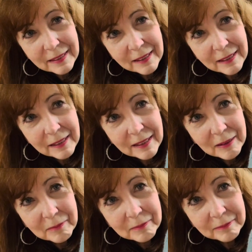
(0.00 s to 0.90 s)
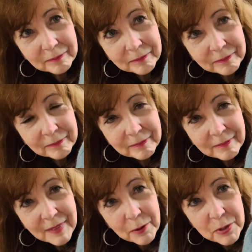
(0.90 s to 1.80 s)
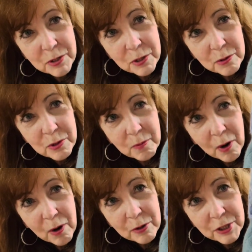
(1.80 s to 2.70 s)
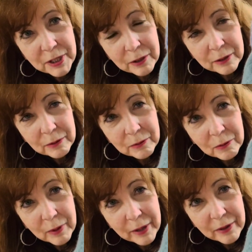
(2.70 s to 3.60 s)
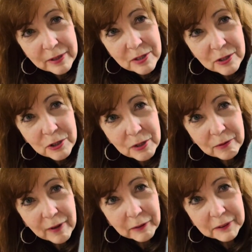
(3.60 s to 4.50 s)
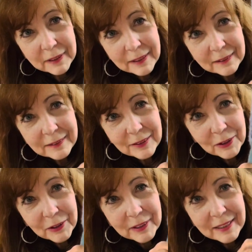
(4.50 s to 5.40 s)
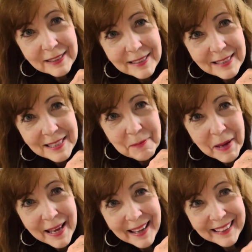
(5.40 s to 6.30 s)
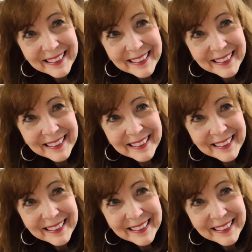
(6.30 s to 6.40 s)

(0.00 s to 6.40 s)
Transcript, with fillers: um, it was too small. She couldn't wear it, so she felted it and turned it into this bag.